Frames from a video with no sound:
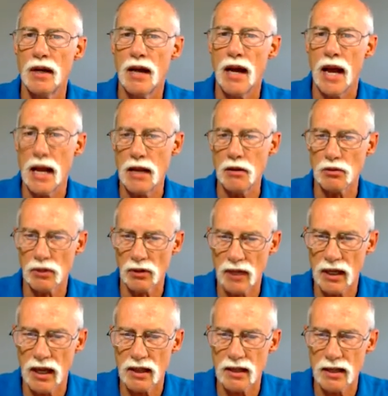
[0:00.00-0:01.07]
And he was looking
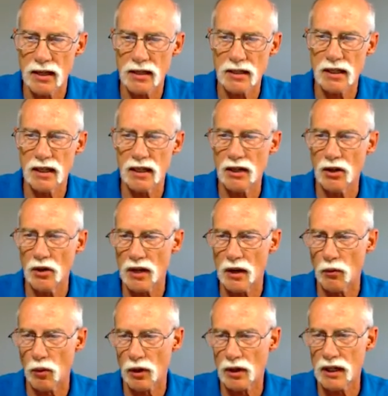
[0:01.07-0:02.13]
at this, and he goes, I
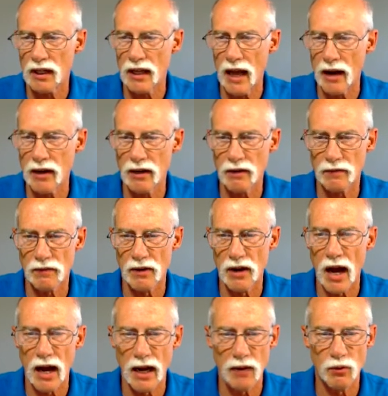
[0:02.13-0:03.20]
worked it out here for
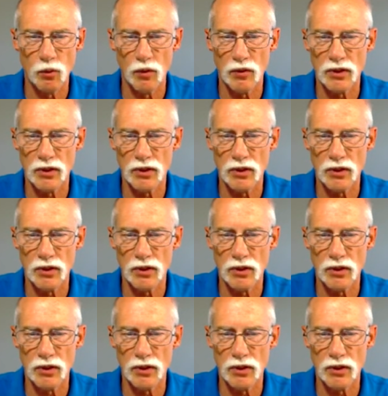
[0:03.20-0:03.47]
nine with,